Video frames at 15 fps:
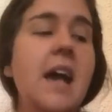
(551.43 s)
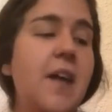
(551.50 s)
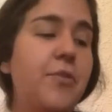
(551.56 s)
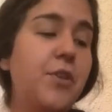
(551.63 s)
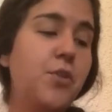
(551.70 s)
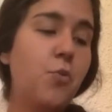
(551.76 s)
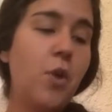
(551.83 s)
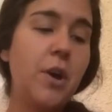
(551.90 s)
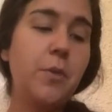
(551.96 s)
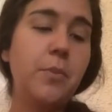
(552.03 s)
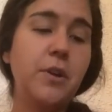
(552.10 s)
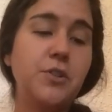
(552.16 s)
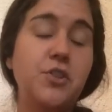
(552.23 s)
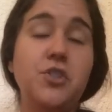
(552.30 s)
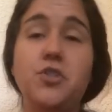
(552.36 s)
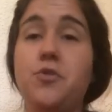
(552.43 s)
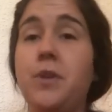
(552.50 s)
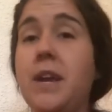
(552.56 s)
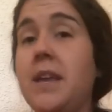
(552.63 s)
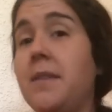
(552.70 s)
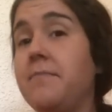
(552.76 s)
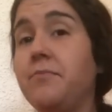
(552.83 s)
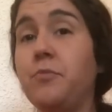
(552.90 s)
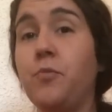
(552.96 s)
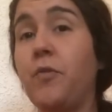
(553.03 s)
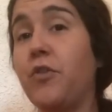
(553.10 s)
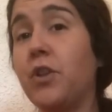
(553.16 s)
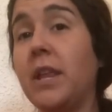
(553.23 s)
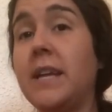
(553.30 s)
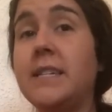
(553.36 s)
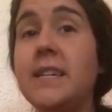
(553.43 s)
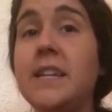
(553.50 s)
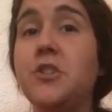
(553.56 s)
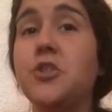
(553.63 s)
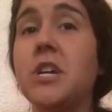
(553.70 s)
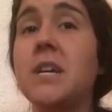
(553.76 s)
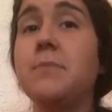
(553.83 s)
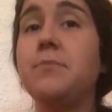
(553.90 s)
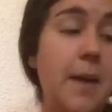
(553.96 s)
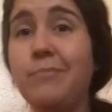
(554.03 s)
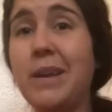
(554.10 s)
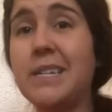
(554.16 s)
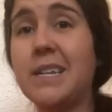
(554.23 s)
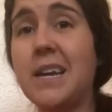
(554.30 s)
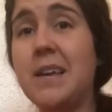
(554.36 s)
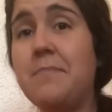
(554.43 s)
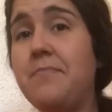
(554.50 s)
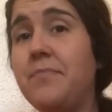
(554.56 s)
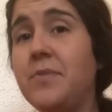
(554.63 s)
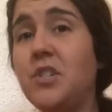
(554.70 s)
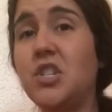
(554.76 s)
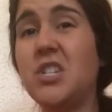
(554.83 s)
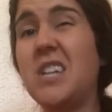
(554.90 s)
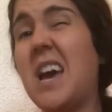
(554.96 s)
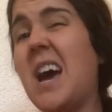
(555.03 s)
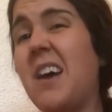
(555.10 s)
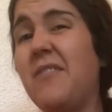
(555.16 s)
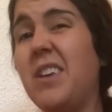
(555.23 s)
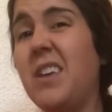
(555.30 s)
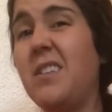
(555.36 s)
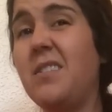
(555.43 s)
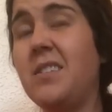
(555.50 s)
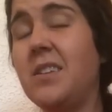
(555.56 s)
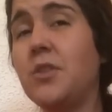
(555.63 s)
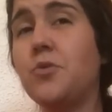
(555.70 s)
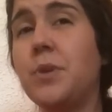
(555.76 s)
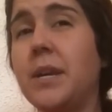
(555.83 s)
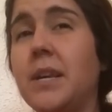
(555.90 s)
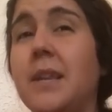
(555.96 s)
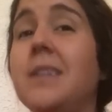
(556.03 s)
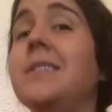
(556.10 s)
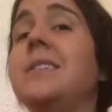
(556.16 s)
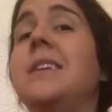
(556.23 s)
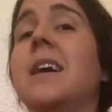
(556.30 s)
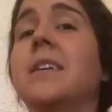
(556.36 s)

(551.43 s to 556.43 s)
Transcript: And then the water bottle is just great for like day trip, at bedtime, just to have it quick, easy